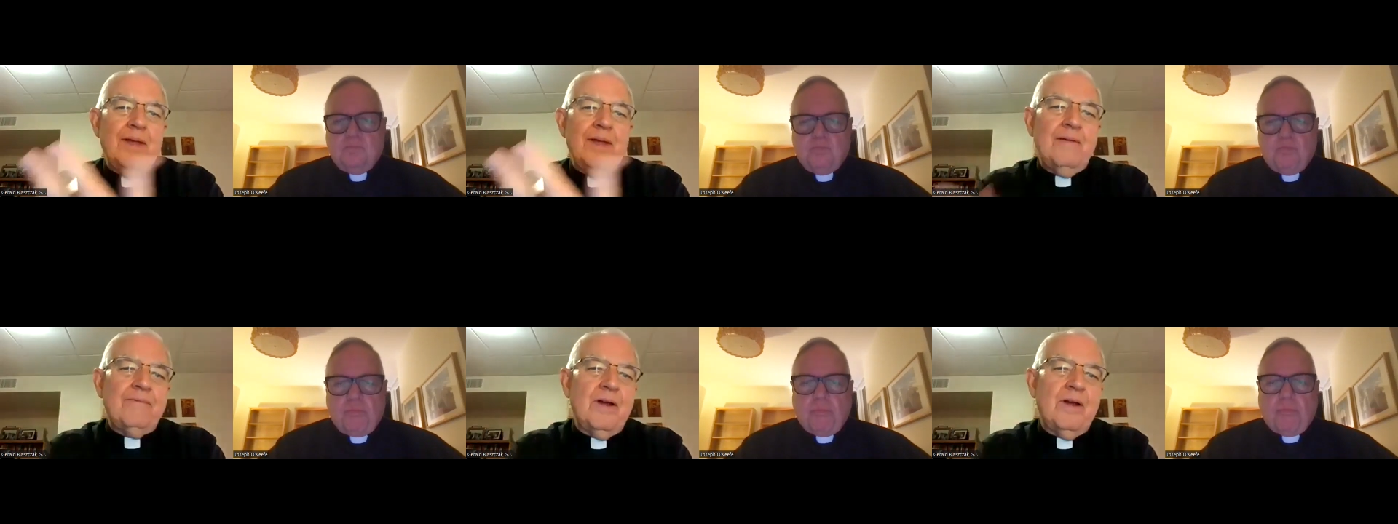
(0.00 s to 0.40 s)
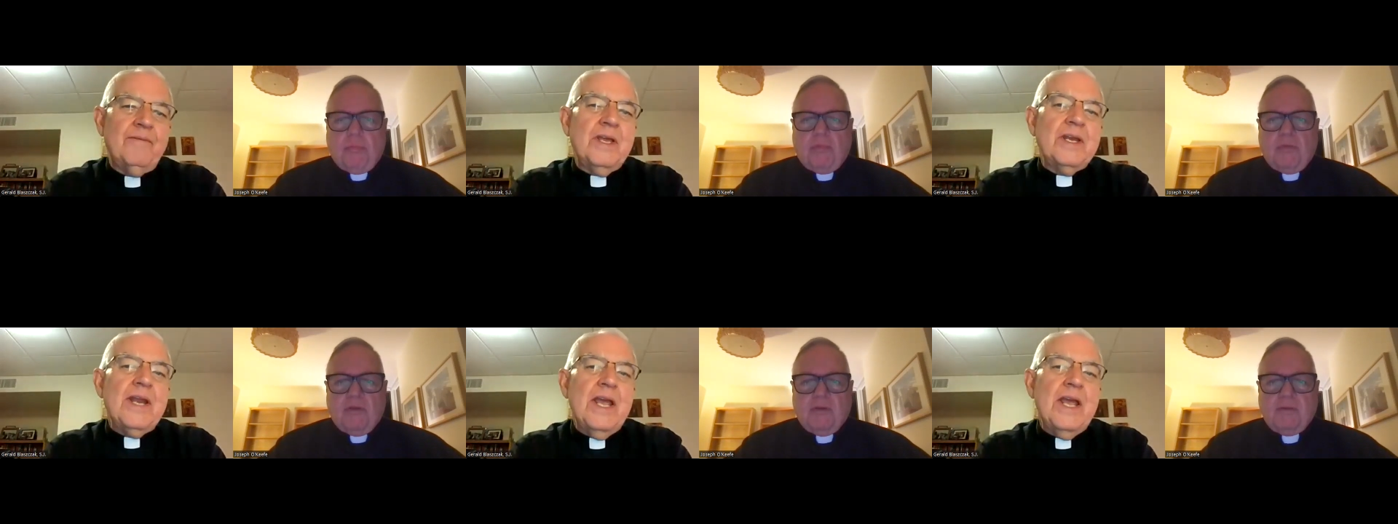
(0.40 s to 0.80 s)
Speaker 1: of,
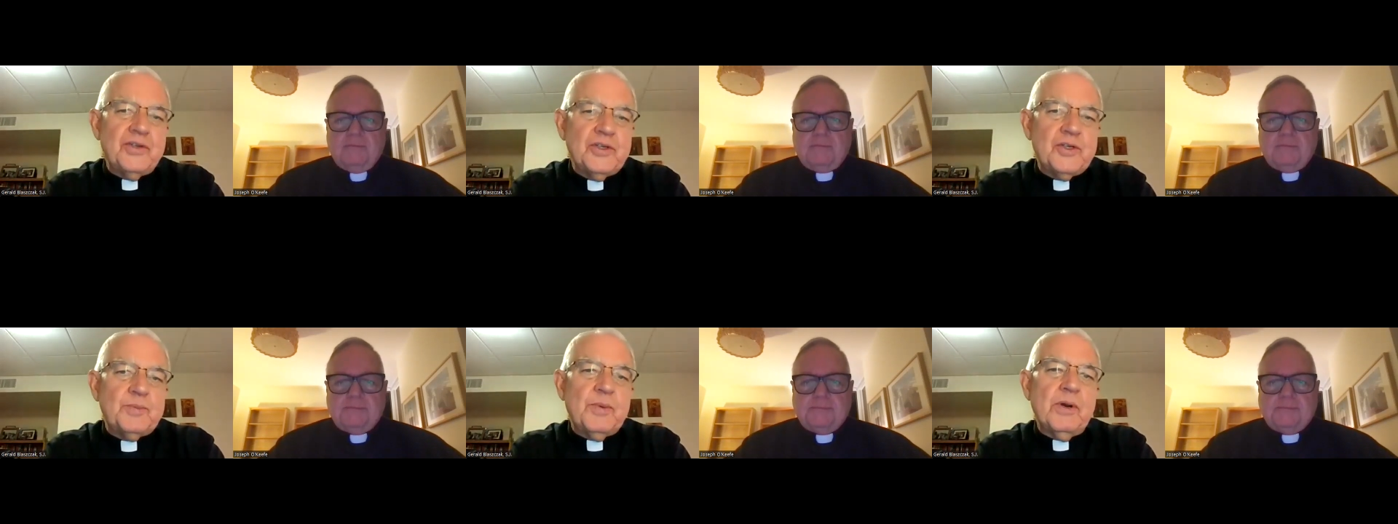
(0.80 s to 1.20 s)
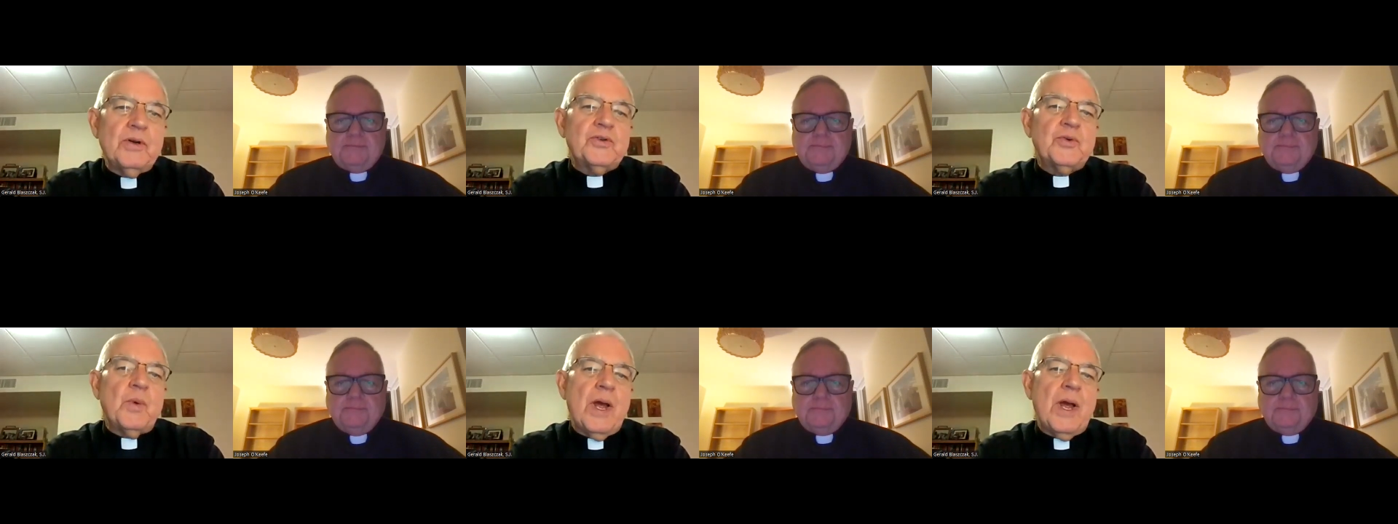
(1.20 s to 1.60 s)
of Ignatian
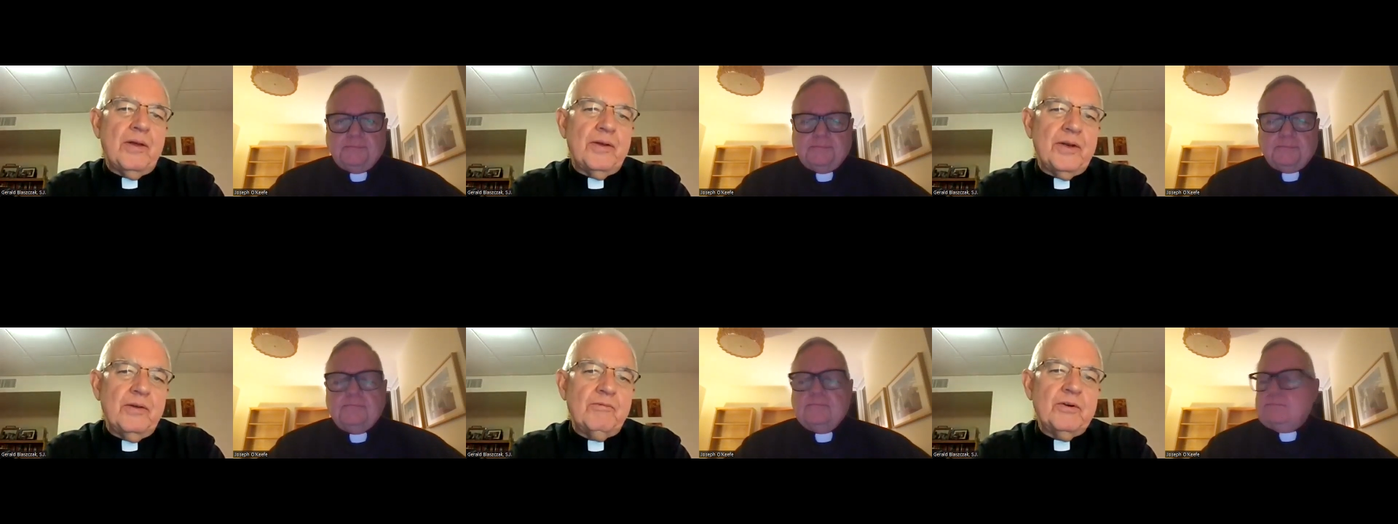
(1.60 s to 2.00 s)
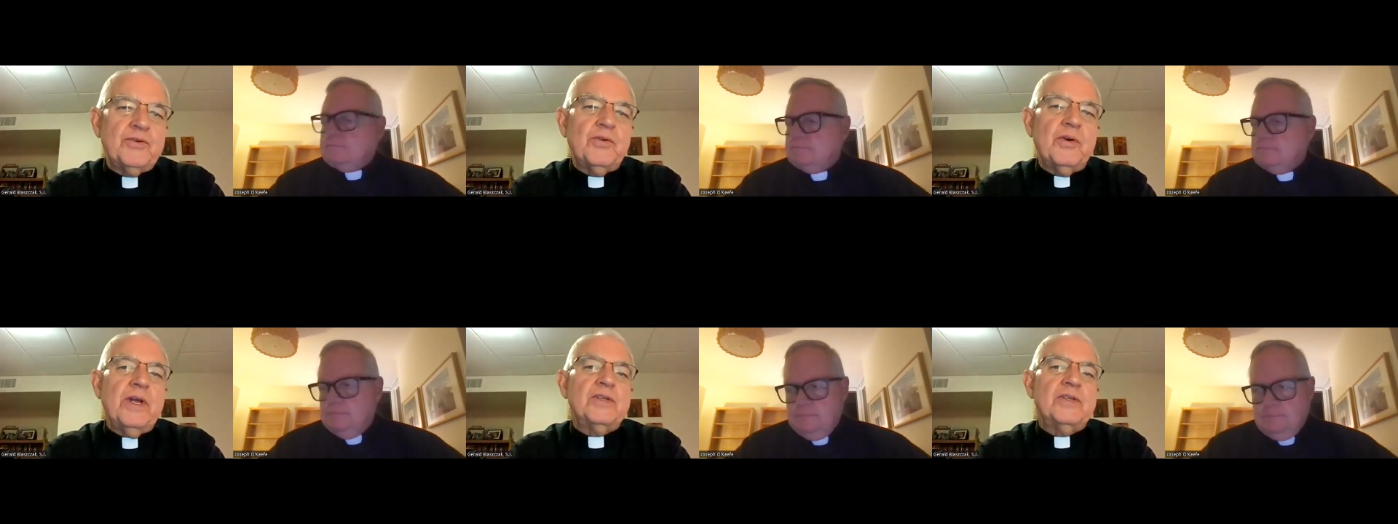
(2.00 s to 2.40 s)
spirituality,
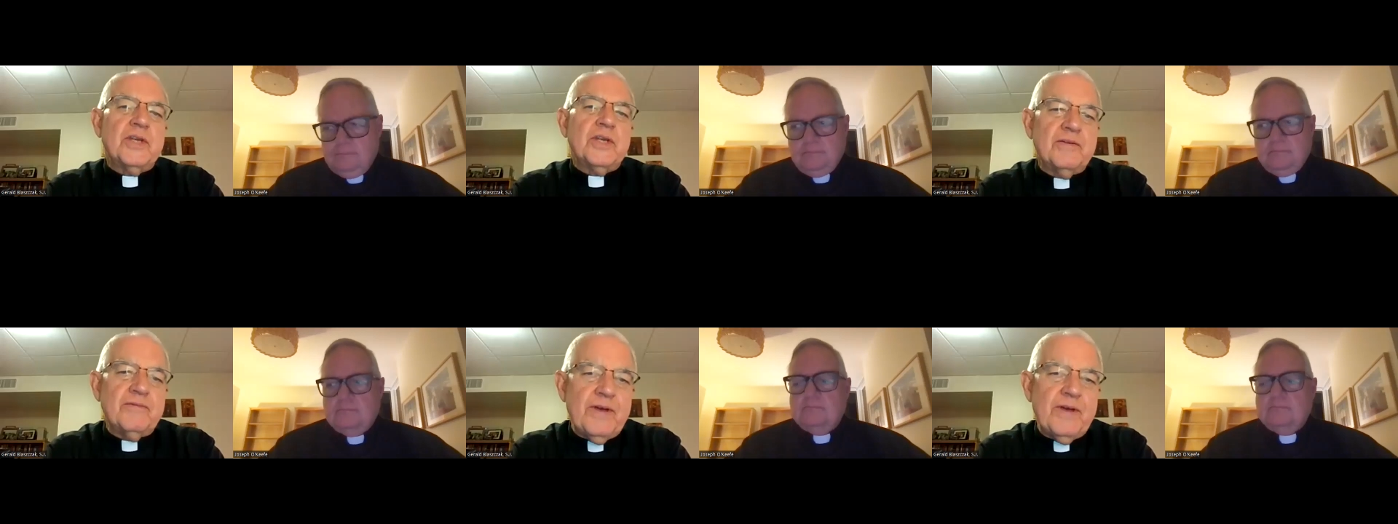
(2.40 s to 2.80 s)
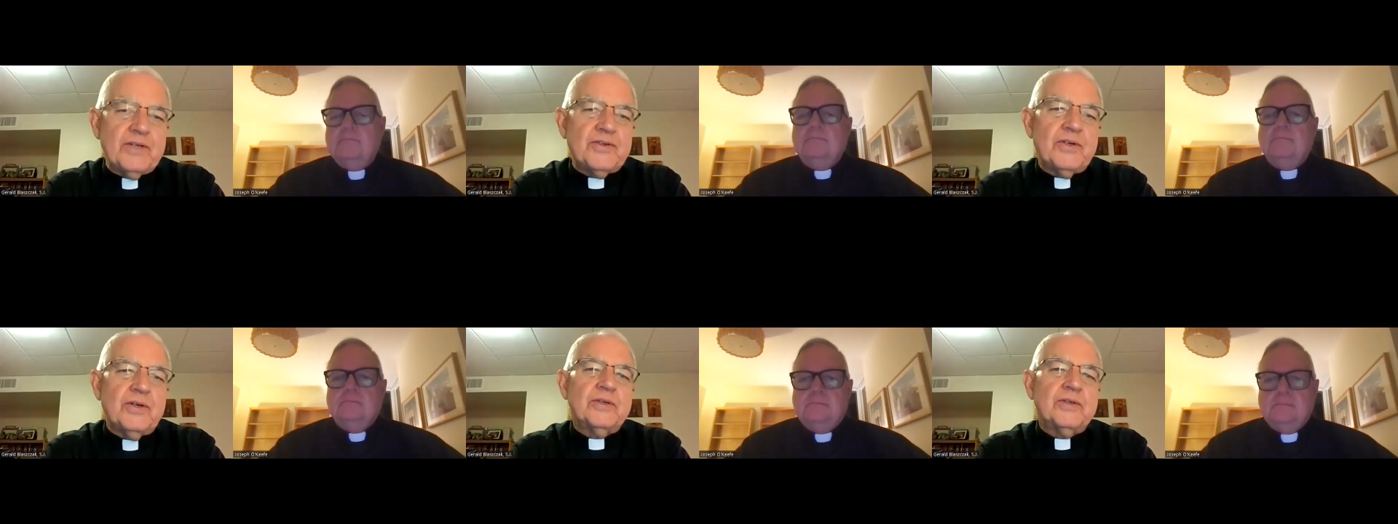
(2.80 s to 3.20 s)
retreats,
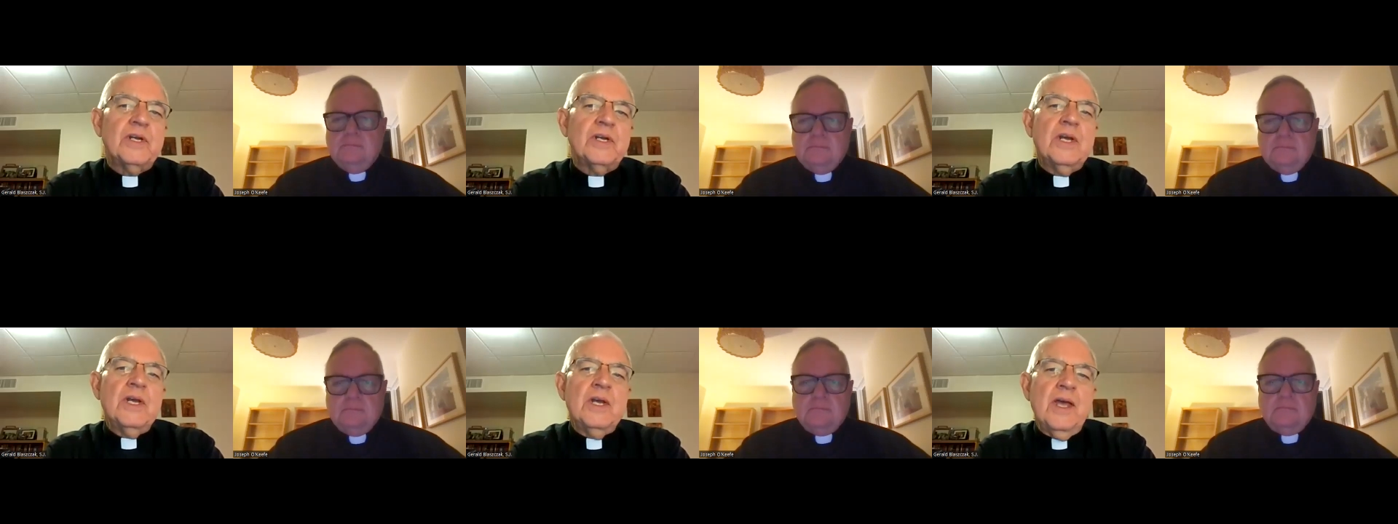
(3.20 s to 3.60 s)
confessors,